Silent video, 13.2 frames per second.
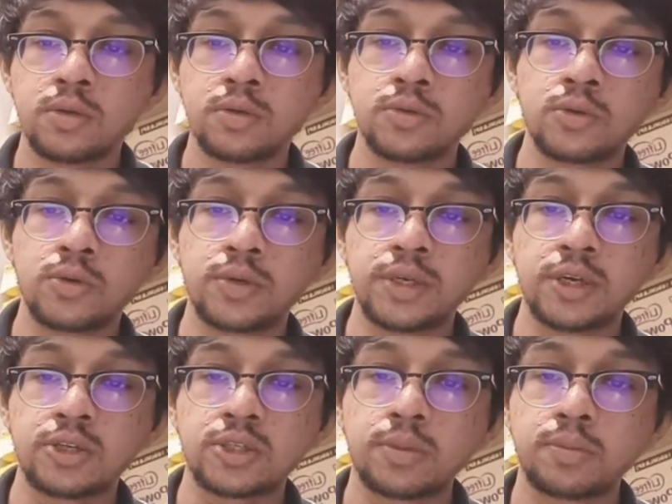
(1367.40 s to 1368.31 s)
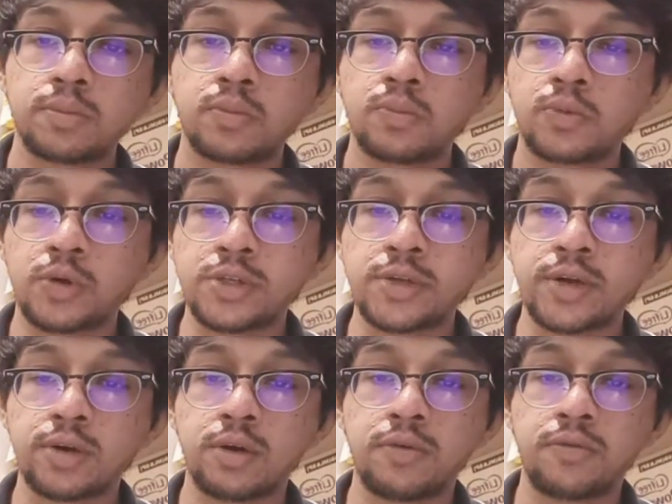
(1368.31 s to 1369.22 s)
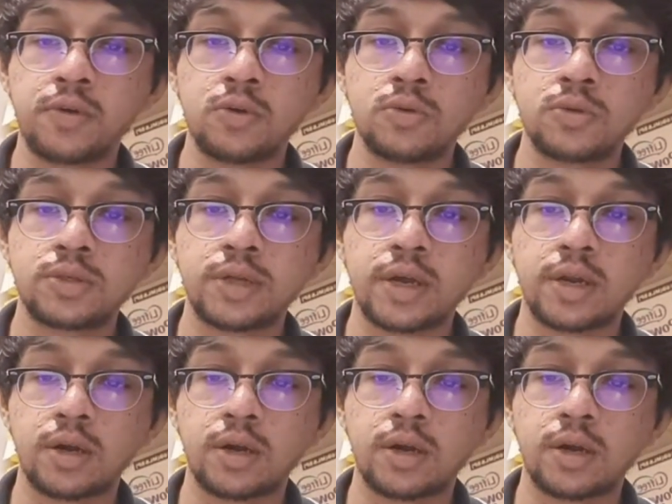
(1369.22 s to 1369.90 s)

So here are some critic reviews that